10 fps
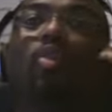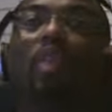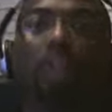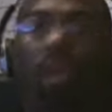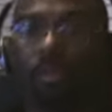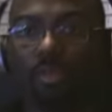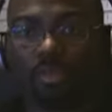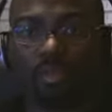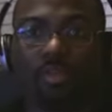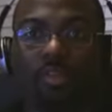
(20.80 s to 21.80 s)
the
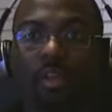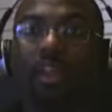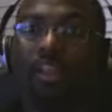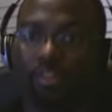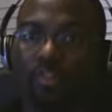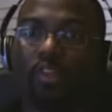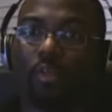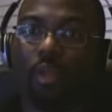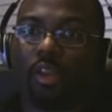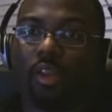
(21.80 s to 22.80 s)
what-ups and let's just
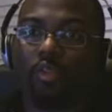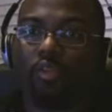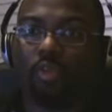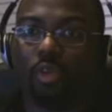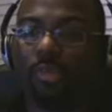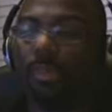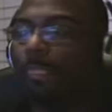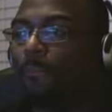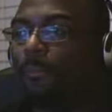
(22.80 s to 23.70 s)
get right down to it.